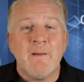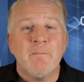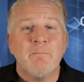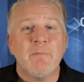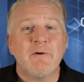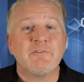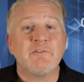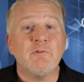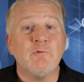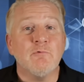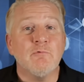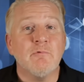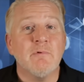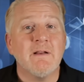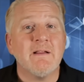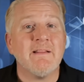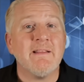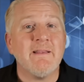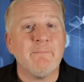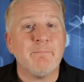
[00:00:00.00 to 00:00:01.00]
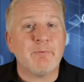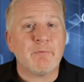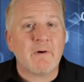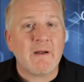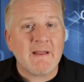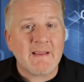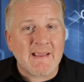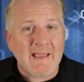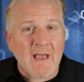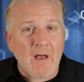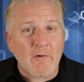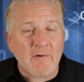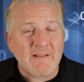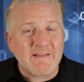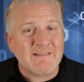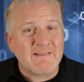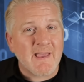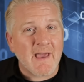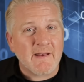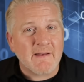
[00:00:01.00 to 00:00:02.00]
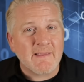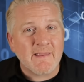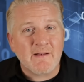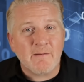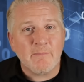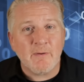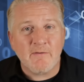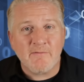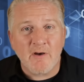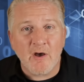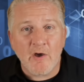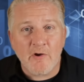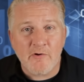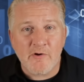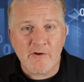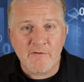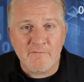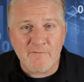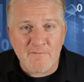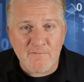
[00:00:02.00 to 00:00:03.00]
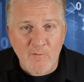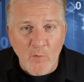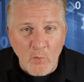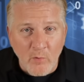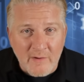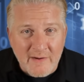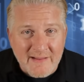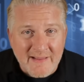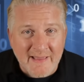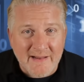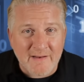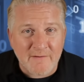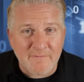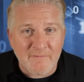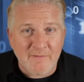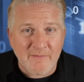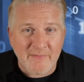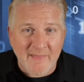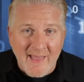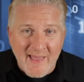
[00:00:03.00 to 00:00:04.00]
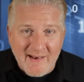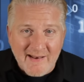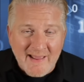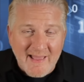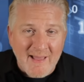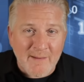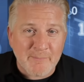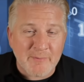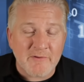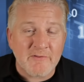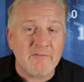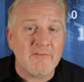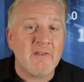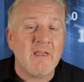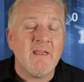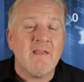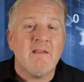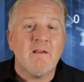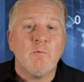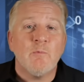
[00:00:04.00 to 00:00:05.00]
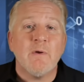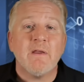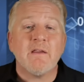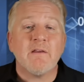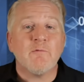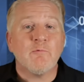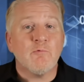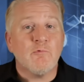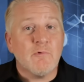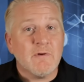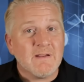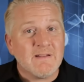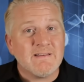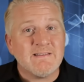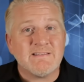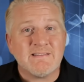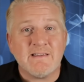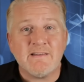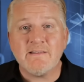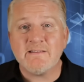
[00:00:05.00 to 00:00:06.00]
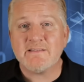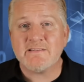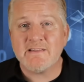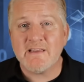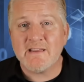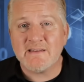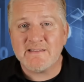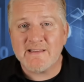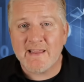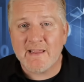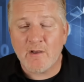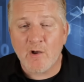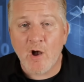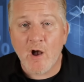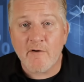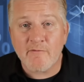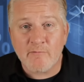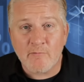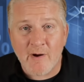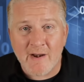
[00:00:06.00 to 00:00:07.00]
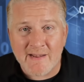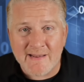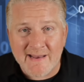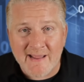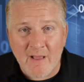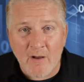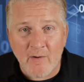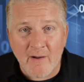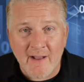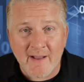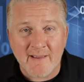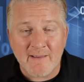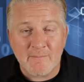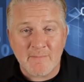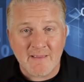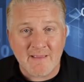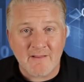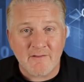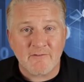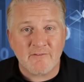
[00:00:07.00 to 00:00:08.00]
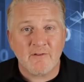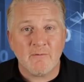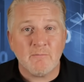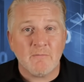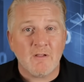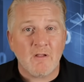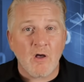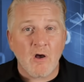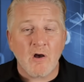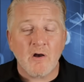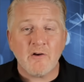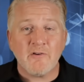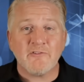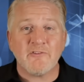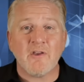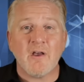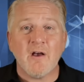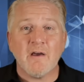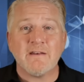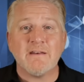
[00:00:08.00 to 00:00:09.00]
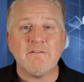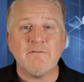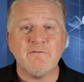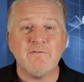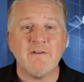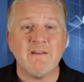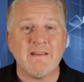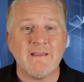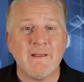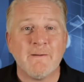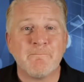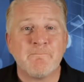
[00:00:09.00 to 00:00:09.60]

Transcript: But to really break out, it's got to get above 140. And if that happens, we could really see this thing take off. Right now, I'm in some longs on NVIDIA.